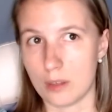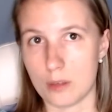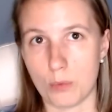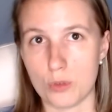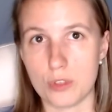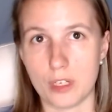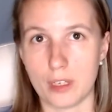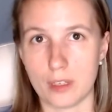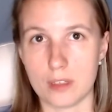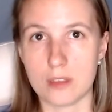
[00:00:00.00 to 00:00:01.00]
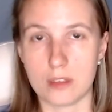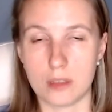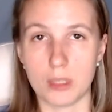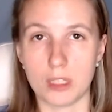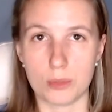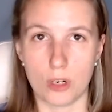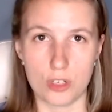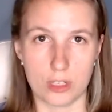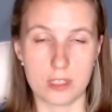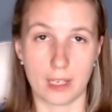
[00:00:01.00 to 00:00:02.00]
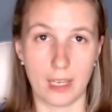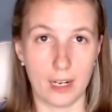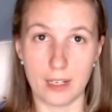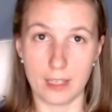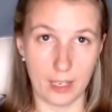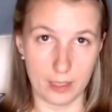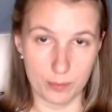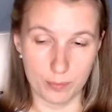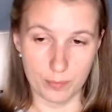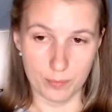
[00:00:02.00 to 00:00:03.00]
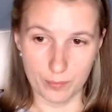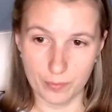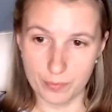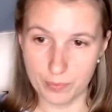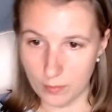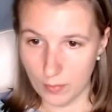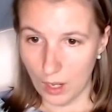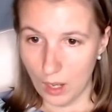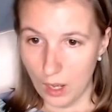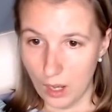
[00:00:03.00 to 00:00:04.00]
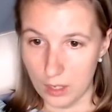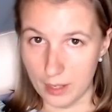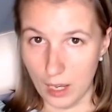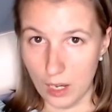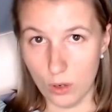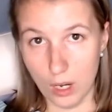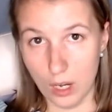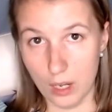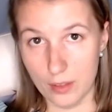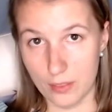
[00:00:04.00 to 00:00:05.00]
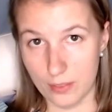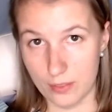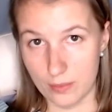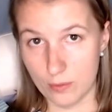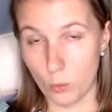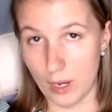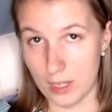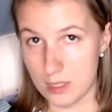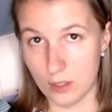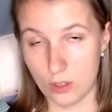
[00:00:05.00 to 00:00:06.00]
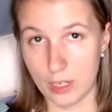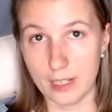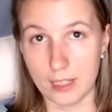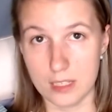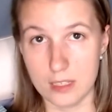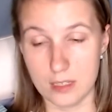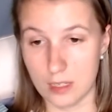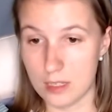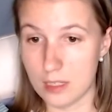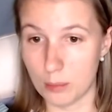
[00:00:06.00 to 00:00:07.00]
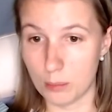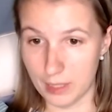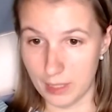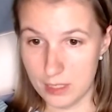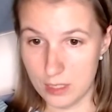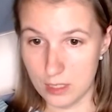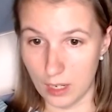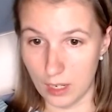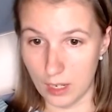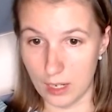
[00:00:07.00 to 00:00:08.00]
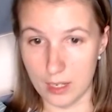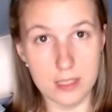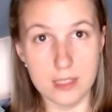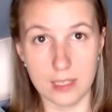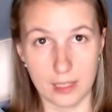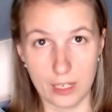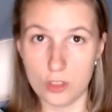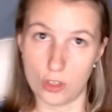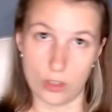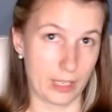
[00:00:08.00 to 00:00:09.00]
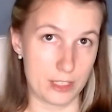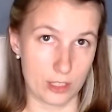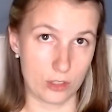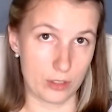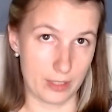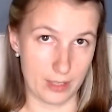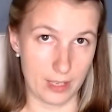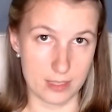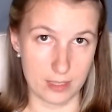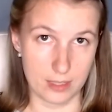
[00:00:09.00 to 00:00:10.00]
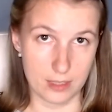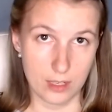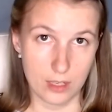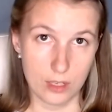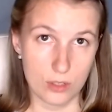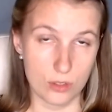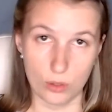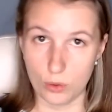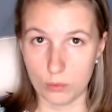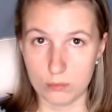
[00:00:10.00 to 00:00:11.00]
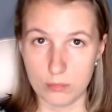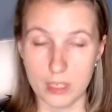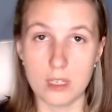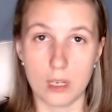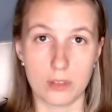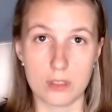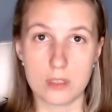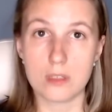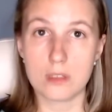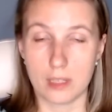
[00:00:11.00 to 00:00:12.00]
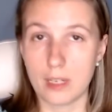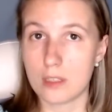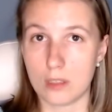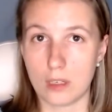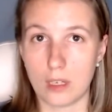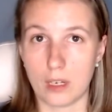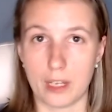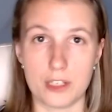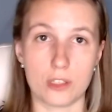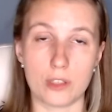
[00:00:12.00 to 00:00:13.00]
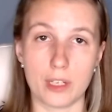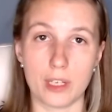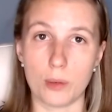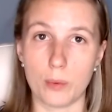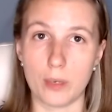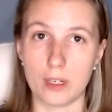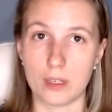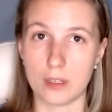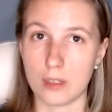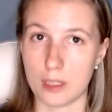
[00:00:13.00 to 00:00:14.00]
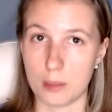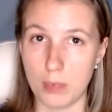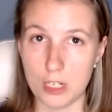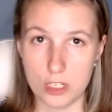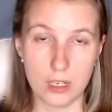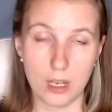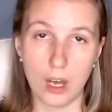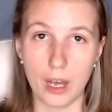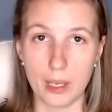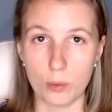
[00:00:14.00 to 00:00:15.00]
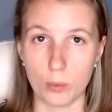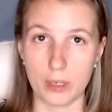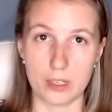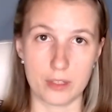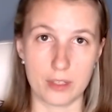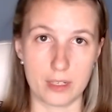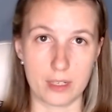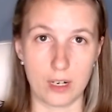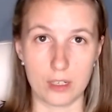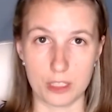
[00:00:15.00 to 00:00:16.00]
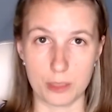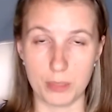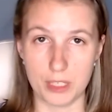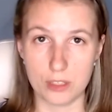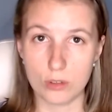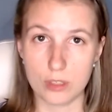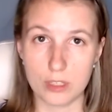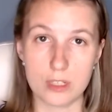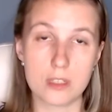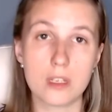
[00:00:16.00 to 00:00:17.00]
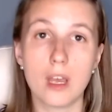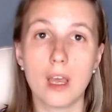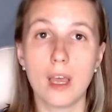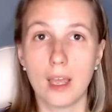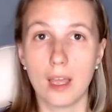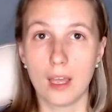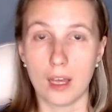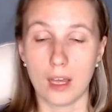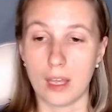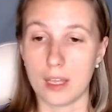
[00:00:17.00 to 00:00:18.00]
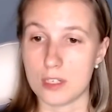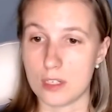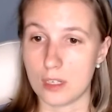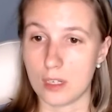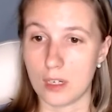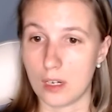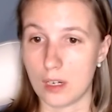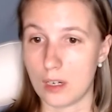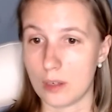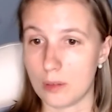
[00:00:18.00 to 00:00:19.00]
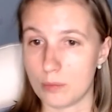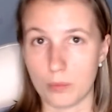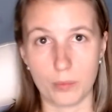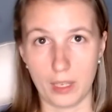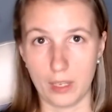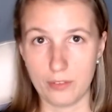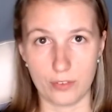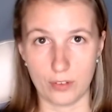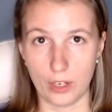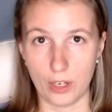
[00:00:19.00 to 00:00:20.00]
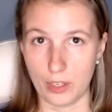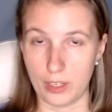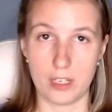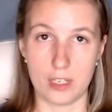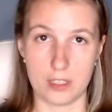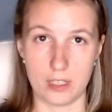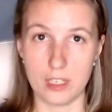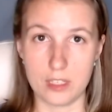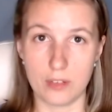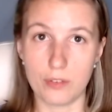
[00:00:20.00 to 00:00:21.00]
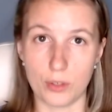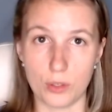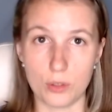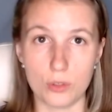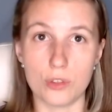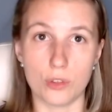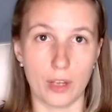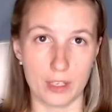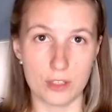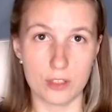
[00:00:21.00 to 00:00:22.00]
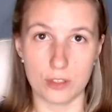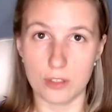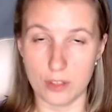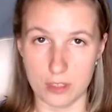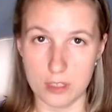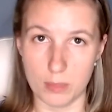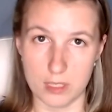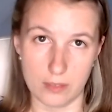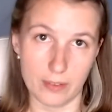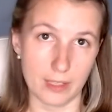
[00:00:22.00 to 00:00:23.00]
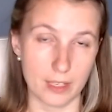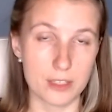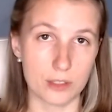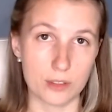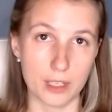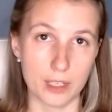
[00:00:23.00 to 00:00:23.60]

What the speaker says: posting similar projects again and again. Now, once your analysis is complete, select your category. That's it. So it's obvious. Select the category where the budgets are high, where there are repeated orders, and if it is easy for you to enter this specific category.